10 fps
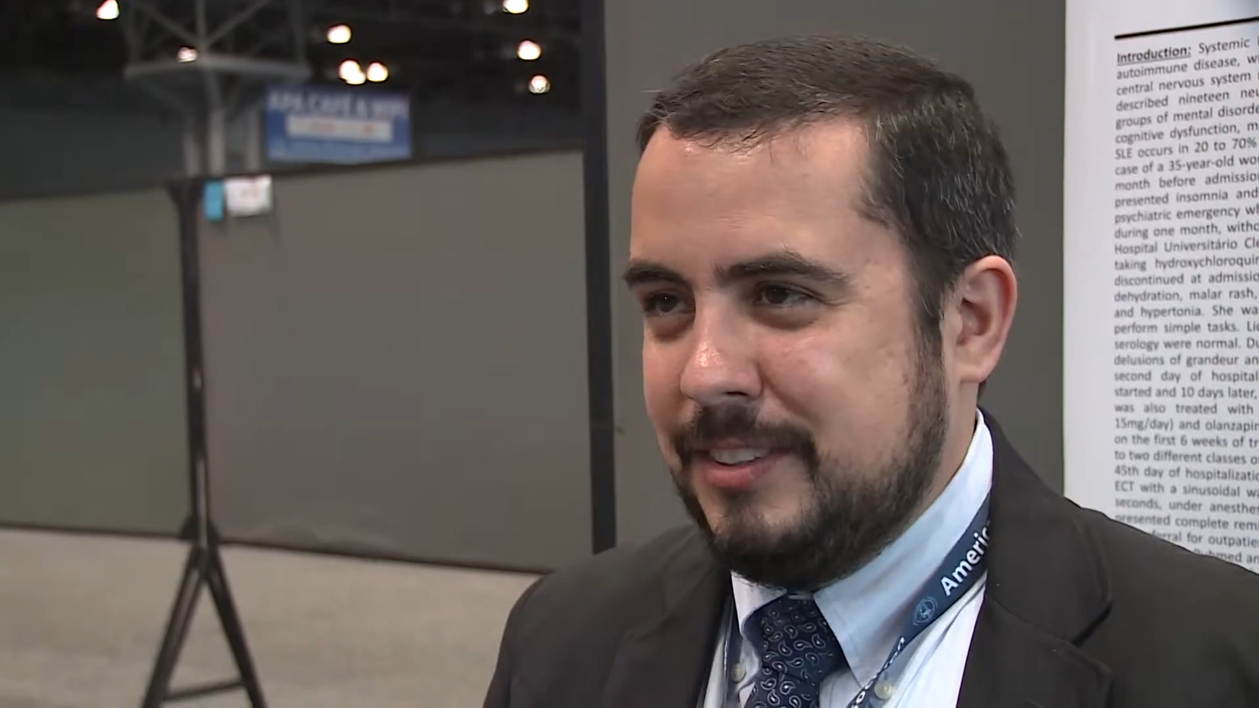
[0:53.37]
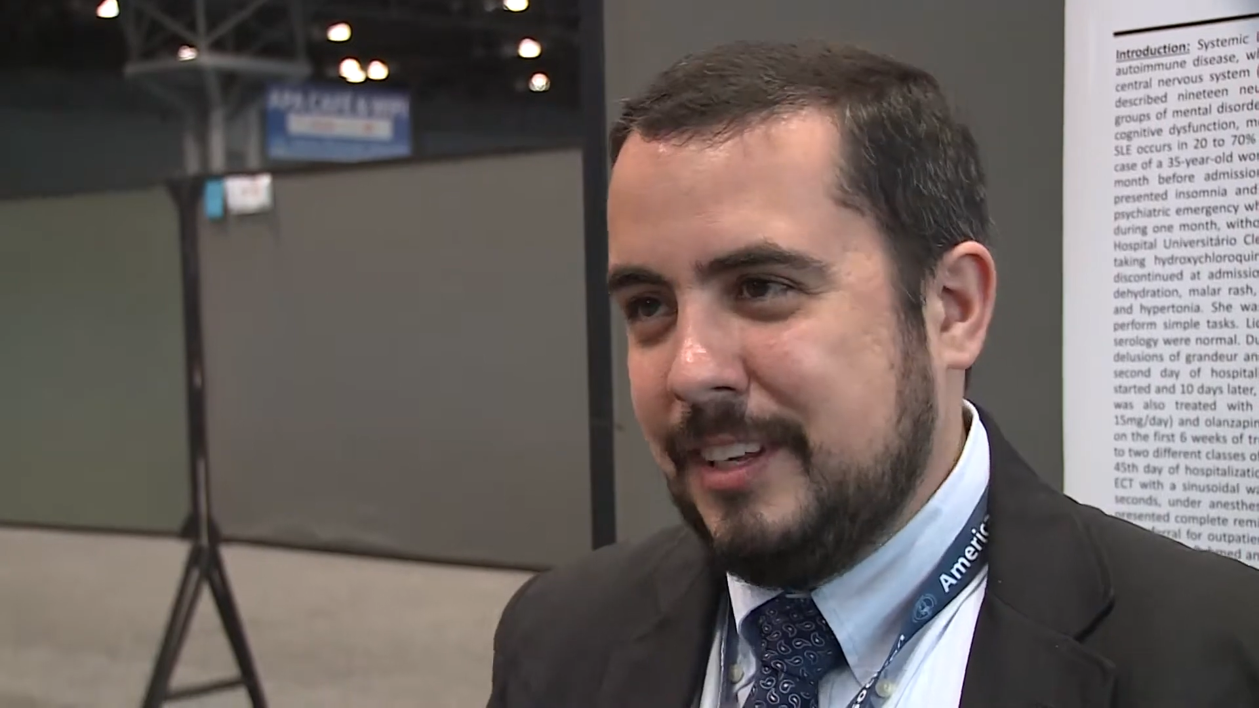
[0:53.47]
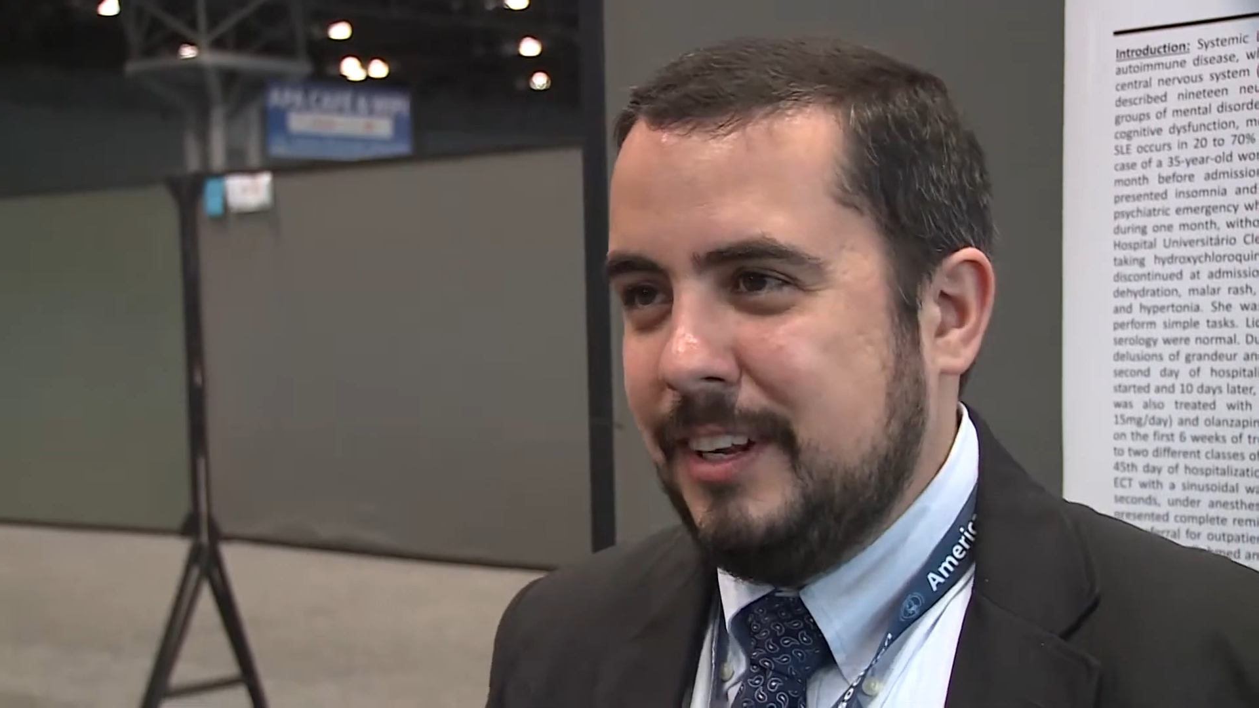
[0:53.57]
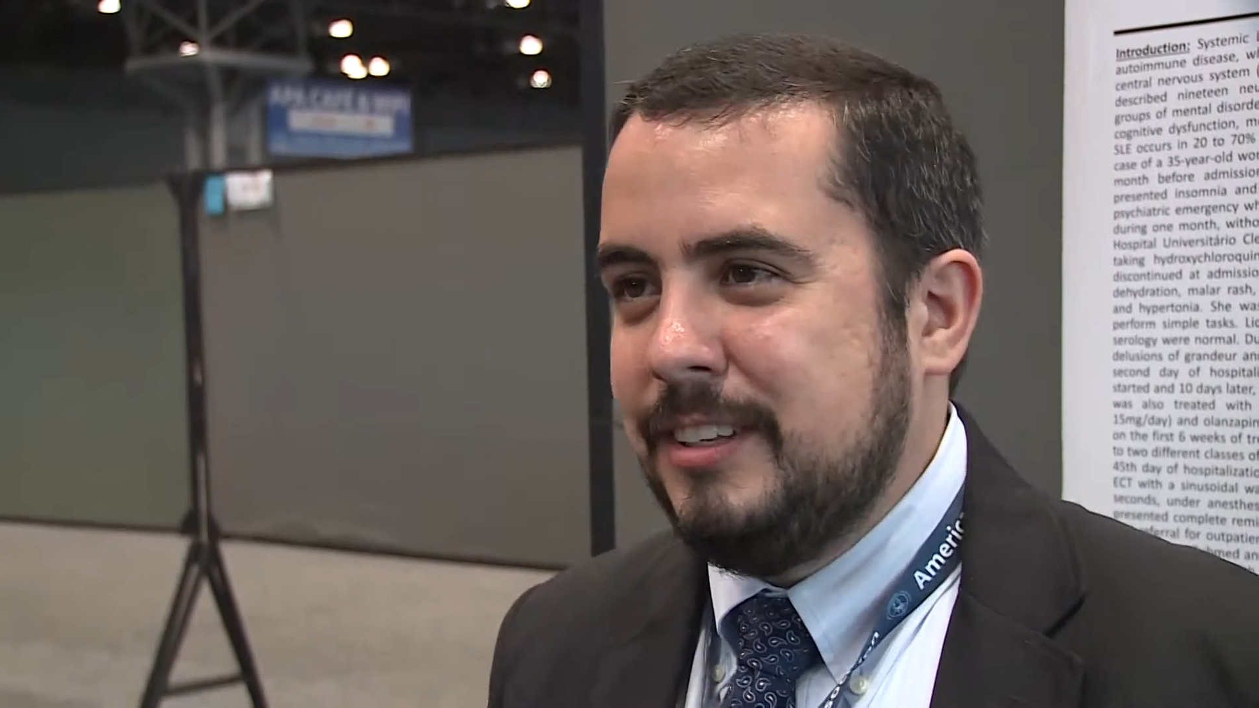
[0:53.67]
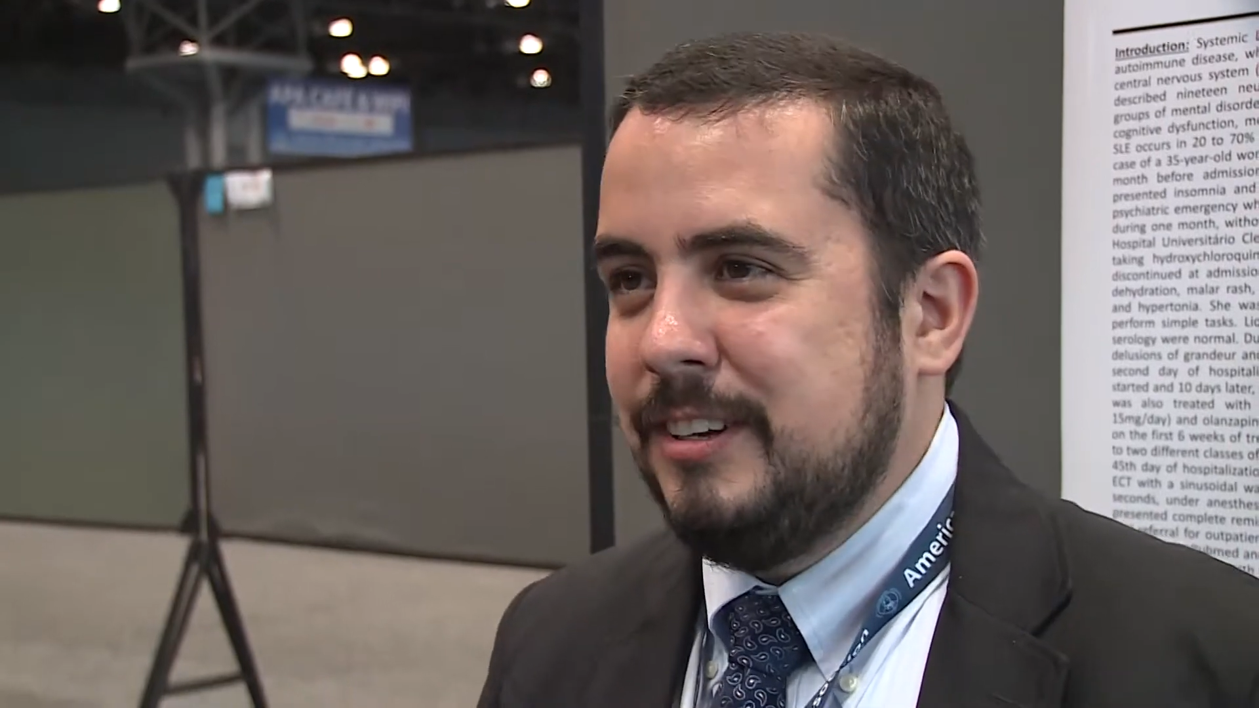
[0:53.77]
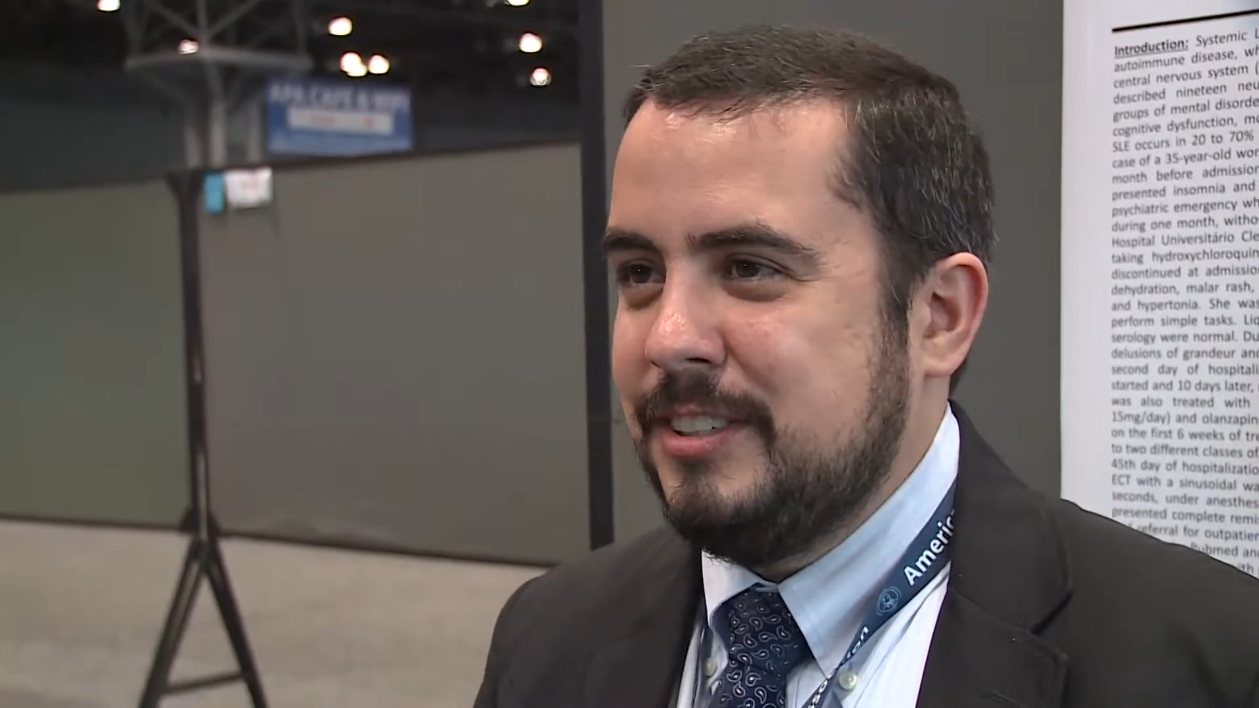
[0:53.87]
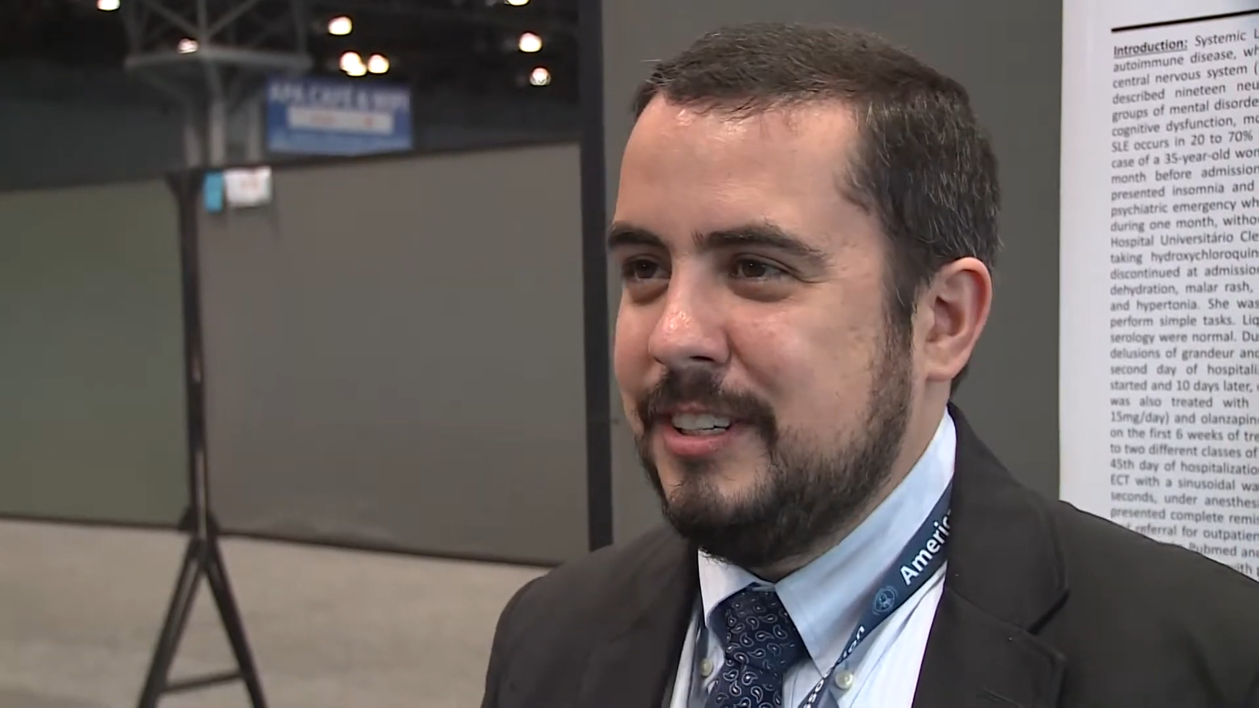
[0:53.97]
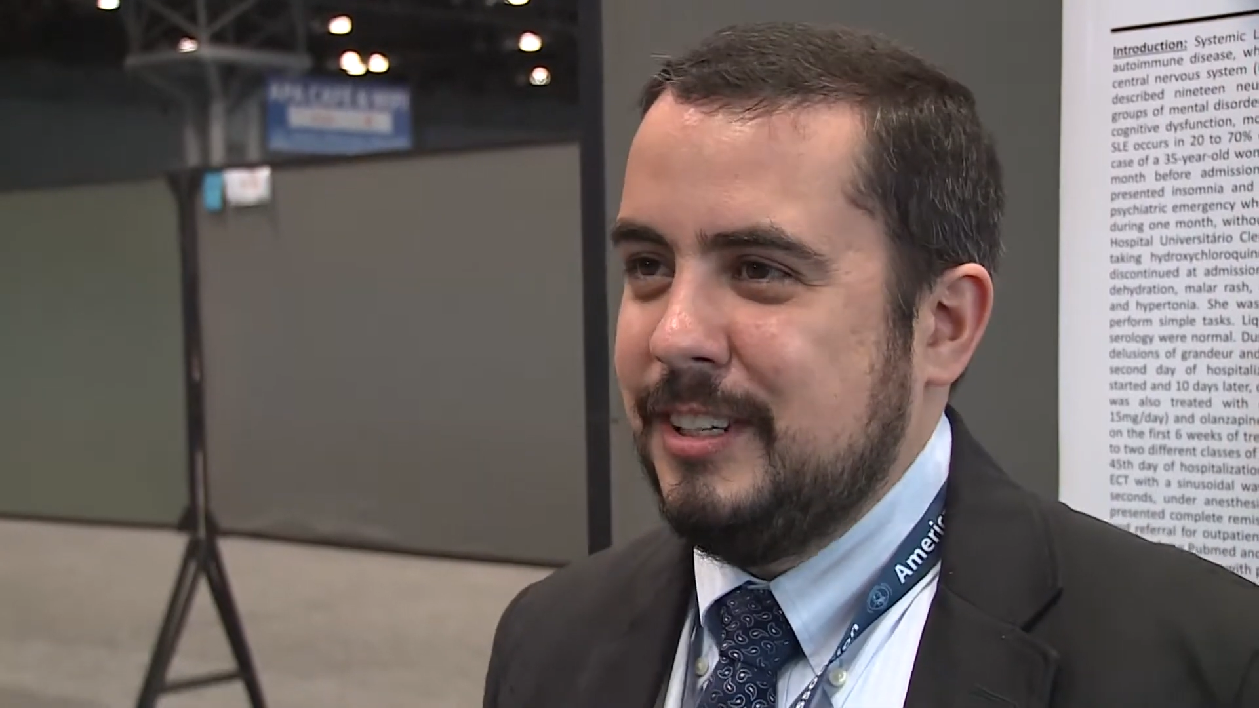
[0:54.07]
the leaders